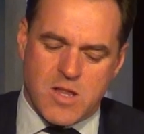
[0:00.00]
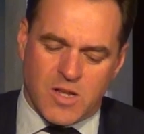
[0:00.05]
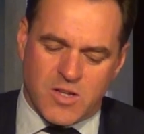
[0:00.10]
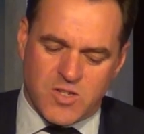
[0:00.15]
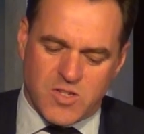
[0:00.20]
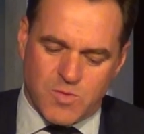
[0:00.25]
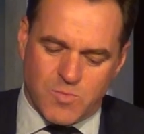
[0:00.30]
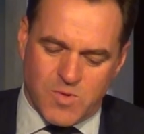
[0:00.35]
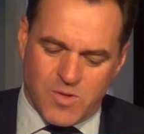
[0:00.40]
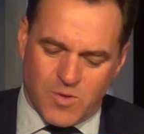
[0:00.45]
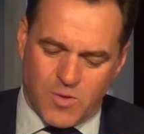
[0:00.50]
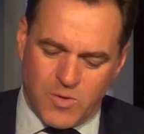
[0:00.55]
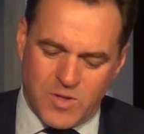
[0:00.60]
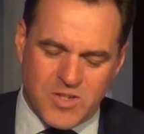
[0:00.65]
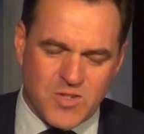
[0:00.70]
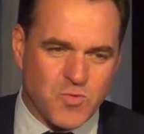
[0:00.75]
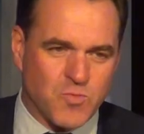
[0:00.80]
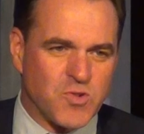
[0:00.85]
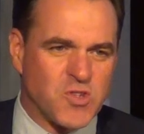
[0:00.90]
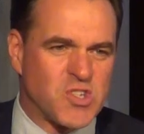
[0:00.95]
Nixon with all
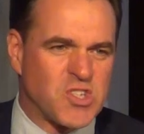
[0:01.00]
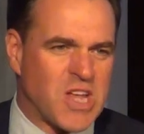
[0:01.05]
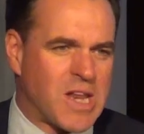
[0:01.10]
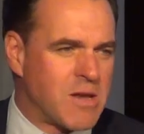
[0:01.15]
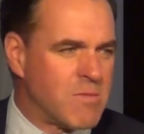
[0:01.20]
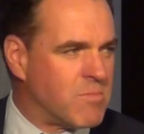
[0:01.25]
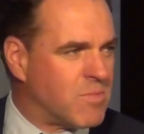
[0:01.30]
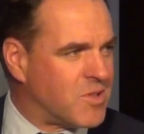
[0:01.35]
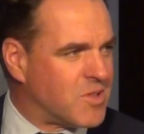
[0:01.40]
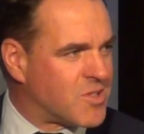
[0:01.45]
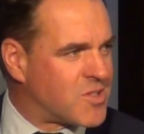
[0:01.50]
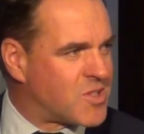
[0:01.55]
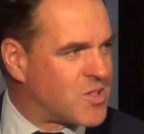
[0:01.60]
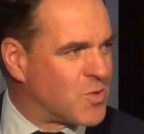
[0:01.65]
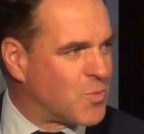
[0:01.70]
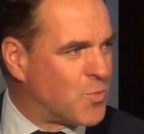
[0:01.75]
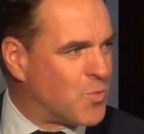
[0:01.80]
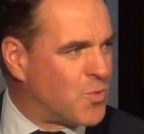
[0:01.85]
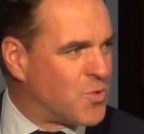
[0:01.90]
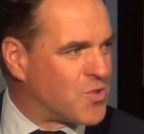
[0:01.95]
his resentments
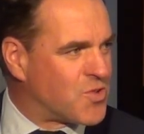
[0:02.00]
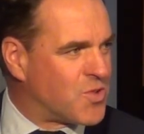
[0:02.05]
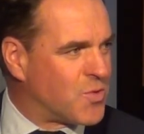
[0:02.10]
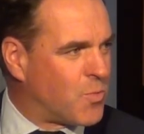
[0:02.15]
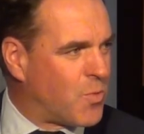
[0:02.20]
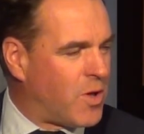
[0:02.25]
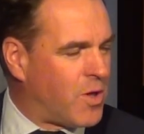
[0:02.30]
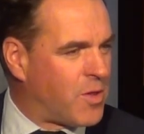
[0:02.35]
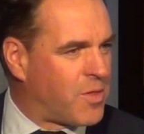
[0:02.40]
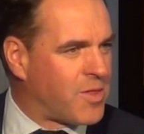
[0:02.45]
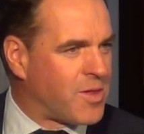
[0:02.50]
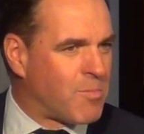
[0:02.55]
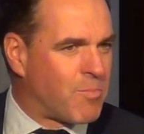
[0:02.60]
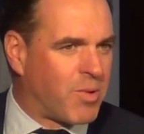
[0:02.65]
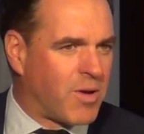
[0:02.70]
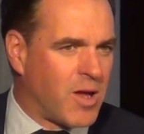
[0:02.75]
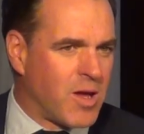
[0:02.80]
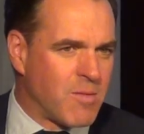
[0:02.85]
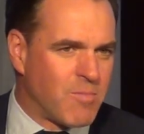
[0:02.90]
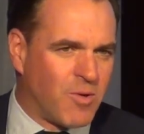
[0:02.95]
towards the wealthy
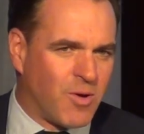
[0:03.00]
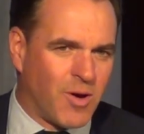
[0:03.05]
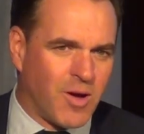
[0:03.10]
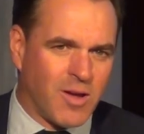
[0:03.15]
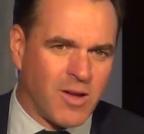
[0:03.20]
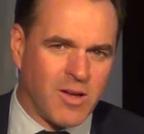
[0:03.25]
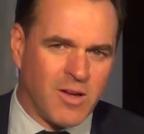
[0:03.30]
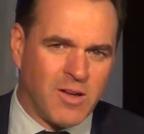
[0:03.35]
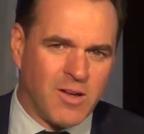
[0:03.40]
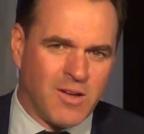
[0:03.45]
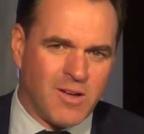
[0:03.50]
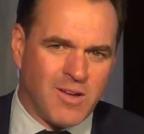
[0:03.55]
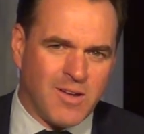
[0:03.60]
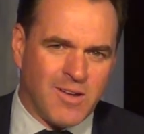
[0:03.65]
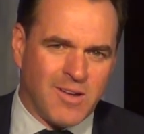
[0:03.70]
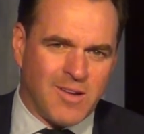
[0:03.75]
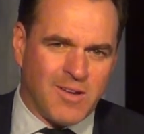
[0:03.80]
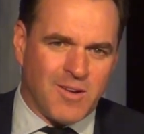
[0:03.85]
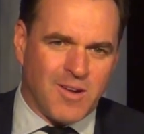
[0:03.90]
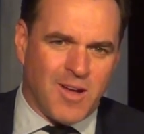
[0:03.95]
playboy
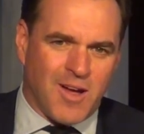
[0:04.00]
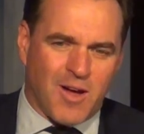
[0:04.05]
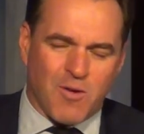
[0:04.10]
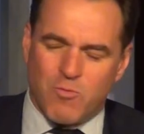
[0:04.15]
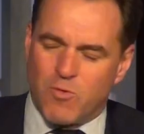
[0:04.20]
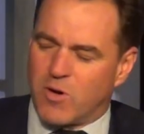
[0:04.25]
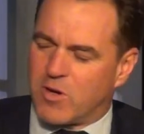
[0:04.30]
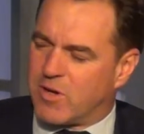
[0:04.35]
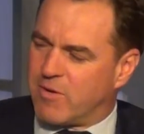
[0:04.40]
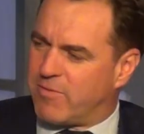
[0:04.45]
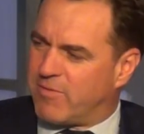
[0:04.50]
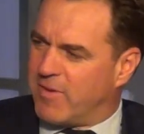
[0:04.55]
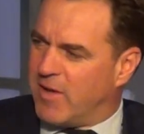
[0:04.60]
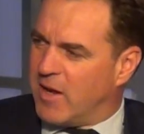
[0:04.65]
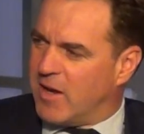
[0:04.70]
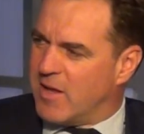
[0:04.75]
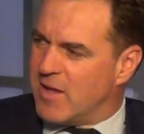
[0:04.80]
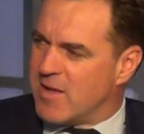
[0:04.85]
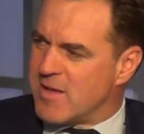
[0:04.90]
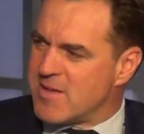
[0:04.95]
uh,
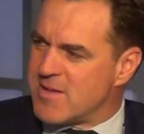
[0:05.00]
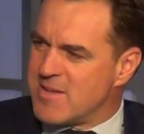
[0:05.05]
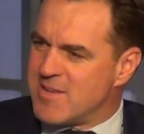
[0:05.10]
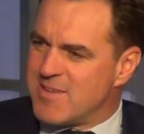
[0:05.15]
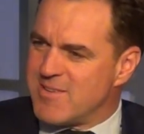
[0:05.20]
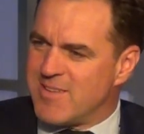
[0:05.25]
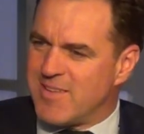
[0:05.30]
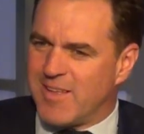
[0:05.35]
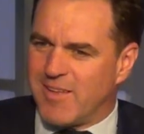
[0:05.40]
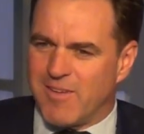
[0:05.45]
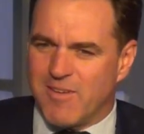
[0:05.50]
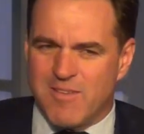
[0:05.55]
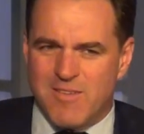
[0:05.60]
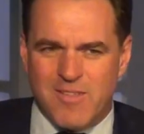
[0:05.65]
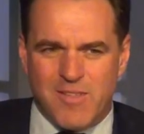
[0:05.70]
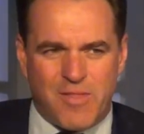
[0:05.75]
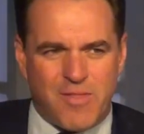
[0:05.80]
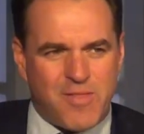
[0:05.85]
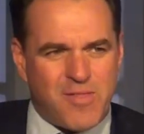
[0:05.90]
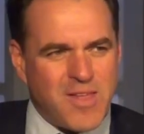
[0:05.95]
Rockefeller,
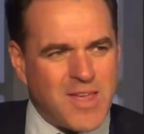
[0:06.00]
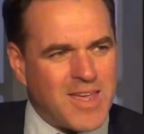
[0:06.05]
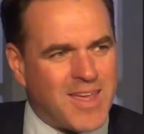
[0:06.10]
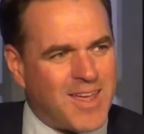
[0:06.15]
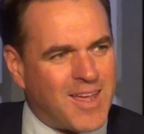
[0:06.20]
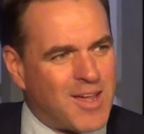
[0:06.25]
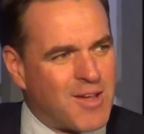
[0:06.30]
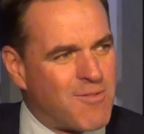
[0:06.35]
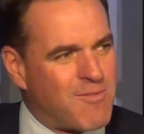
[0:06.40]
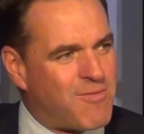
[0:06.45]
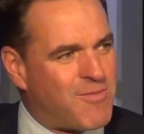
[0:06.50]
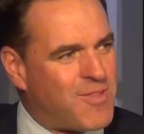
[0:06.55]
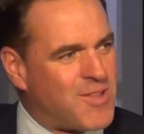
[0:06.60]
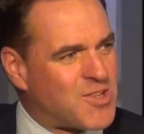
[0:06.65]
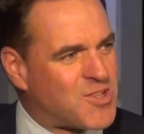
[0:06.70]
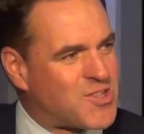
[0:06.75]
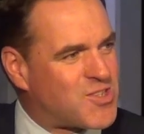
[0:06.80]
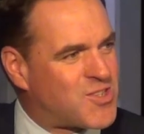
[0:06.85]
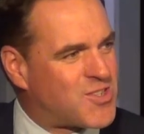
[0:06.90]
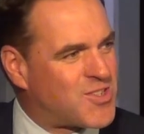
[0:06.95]
thinking of
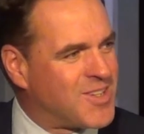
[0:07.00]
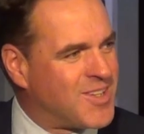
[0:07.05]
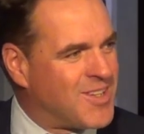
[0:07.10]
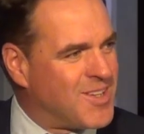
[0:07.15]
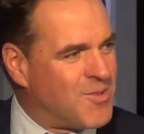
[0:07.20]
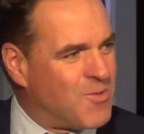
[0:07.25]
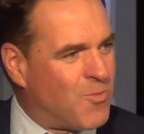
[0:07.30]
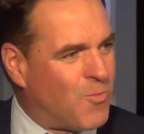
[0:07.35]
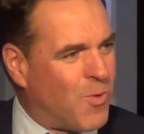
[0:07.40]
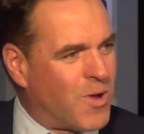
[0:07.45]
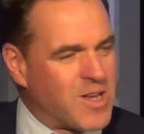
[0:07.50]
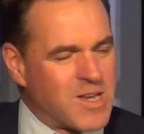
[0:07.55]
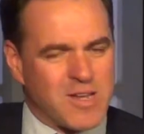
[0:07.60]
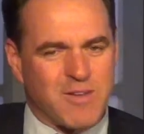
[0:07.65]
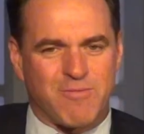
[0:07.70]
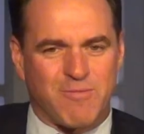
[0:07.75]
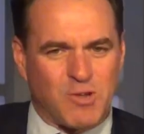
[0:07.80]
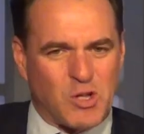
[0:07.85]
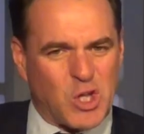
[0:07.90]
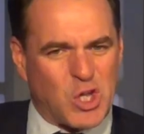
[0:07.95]
this
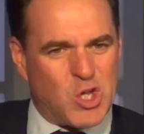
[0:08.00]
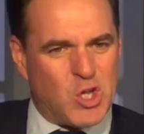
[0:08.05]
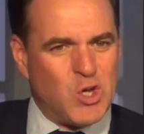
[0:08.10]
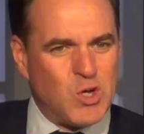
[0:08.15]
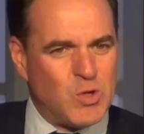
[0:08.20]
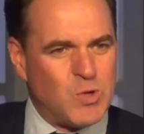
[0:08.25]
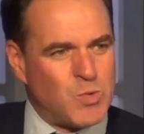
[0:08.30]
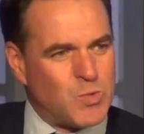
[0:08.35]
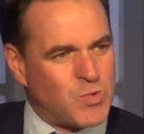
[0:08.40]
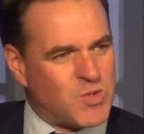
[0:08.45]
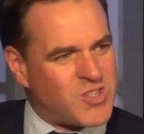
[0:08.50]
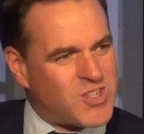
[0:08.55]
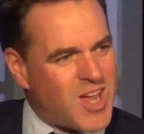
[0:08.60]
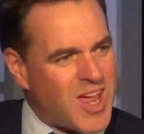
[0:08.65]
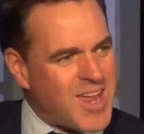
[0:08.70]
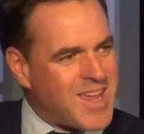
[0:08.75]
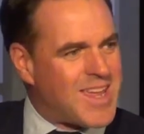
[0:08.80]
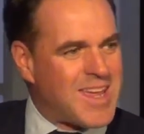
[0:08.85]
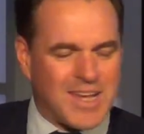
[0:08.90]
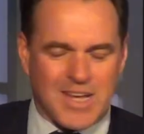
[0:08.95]
wonderful coup,
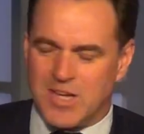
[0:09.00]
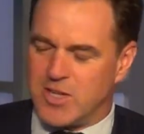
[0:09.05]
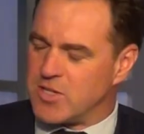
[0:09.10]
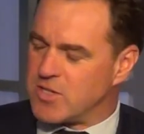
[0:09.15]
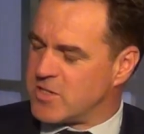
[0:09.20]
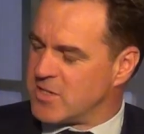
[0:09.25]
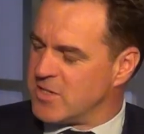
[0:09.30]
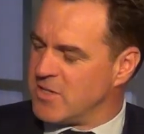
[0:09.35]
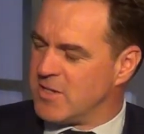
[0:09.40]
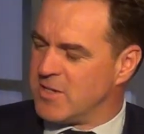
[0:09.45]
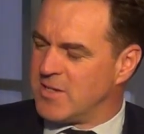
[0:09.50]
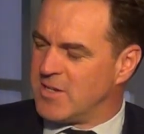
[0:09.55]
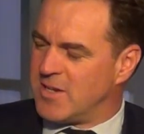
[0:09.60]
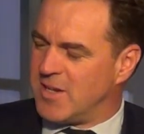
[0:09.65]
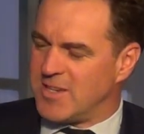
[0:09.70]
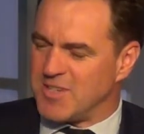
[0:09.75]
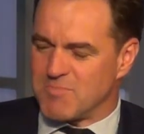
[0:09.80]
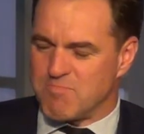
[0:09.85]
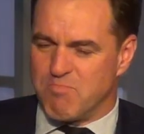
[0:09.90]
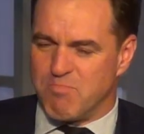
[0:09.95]
taking his,
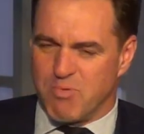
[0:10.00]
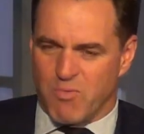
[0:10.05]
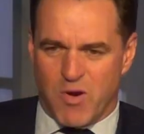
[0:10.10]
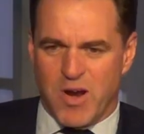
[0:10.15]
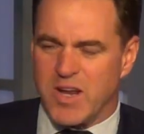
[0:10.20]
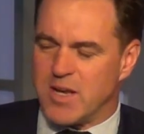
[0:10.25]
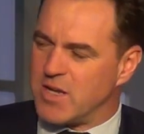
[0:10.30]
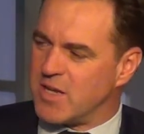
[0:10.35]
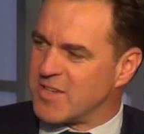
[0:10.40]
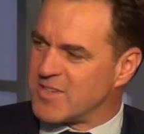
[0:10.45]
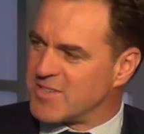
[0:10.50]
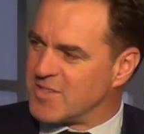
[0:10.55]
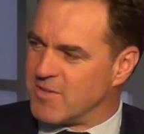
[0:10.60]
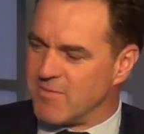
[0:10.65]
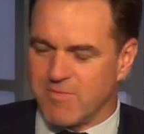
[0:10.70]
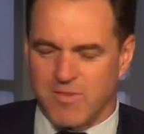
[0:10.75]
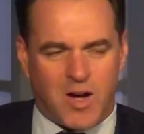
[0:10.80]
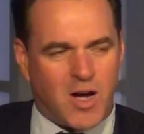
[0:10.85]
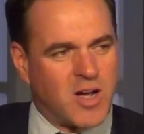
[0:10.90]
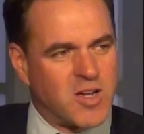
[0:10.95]
his brainiest
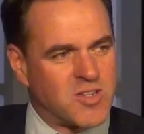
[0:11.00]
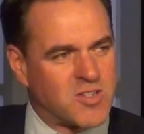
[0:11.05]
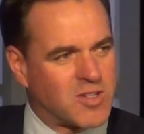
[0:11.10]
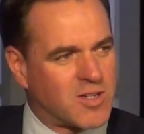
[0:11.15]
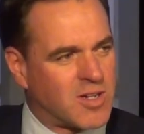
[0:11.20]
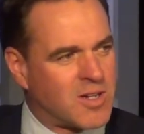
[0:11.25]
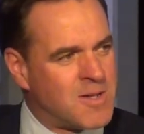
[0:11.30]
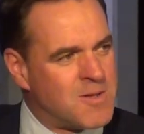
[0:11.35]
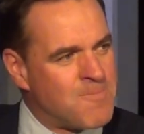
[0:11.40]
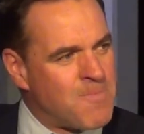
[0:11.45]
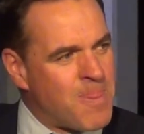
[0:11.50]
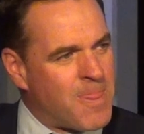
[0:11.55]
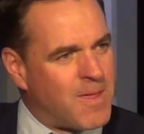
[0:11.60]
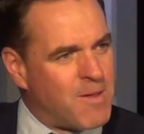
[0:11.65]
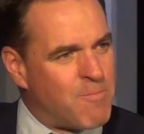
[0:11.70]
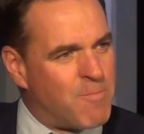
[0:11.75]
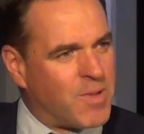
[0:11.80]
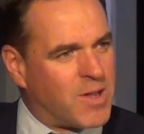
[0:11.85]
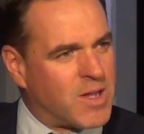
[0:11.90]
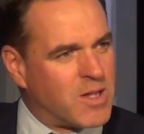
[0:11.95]
advisor,
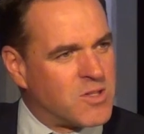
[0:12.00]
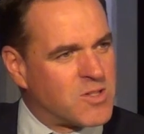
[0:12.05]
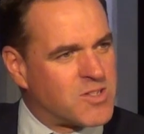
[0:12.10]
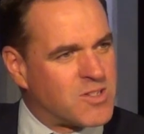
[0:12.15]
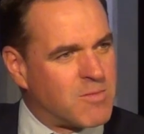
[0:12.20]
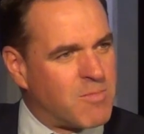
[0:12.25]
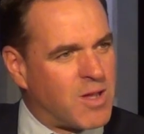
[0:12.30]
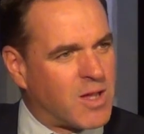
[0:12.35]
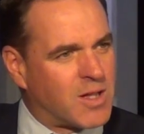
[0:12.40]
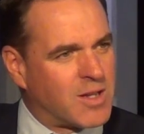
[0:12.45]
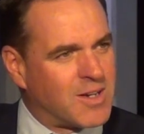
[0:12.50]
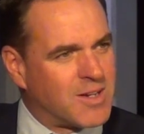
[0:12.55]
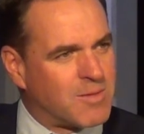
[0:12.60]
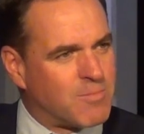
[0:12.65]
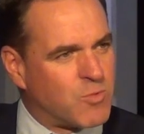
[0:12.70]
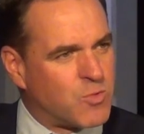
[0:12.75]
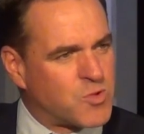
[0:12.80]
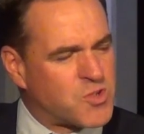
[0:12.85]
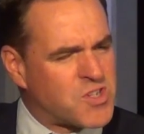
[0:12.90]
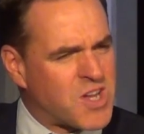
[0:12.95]
it begins to make a
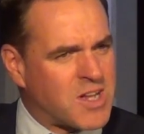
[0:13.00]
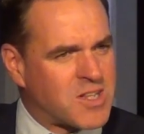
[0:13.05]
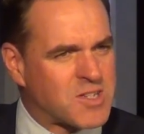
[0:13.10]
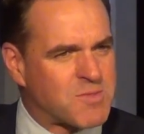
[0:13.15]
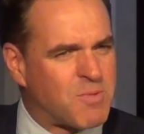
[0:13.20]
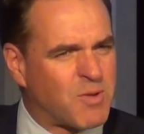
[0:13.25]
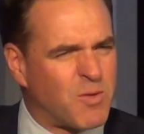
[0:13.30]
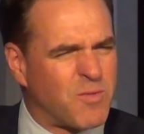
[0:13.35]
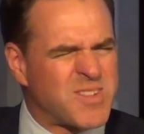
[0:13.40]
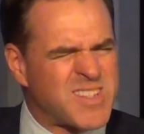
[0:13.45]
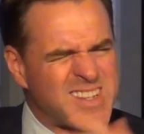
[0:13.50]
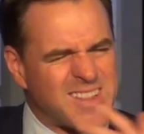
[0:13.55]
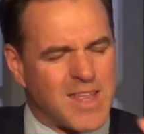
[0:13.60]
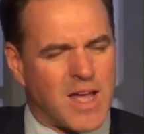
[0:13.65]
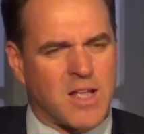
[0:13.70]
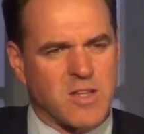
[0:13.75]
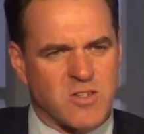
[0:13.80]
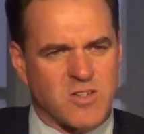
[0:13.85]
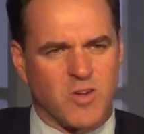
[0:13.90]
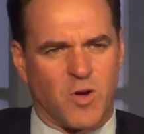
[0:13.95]
little more sense. But obviously,
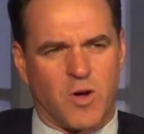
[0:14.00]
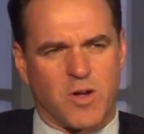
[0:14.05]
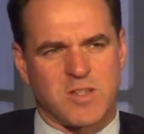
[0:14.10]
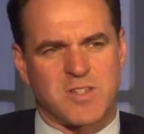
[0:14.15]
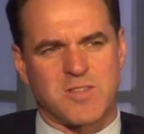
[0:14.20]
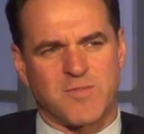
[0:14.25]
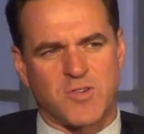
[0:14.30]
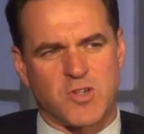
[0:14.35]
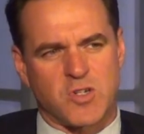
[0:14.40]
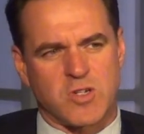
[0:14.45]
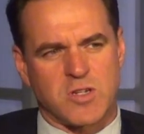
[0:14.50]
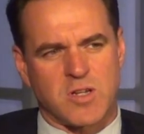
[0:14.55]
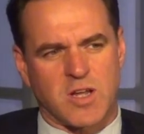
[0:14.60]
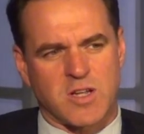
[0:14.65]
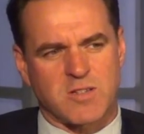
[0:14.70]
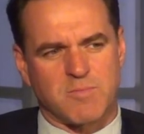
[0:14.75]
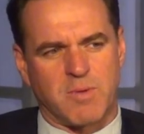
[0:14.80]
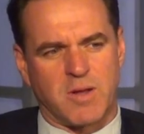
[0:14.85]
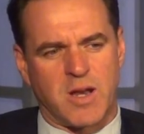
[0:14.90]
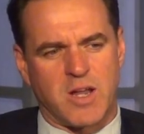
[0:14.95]
that's not a sufficient
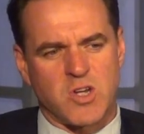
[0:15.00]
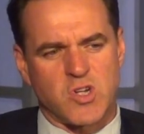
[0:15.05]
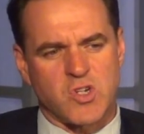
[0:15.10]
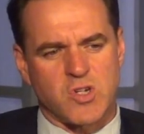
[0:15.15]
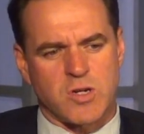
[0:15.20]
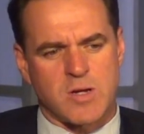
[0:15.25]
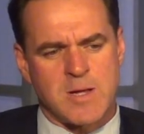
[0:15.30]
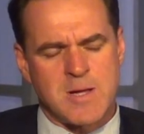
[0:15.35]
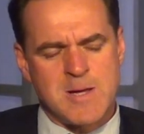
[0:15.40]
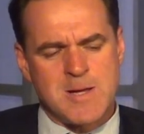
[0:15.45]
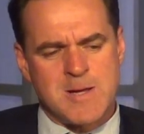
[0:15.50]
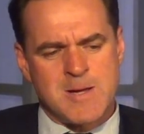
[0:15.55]
explanation.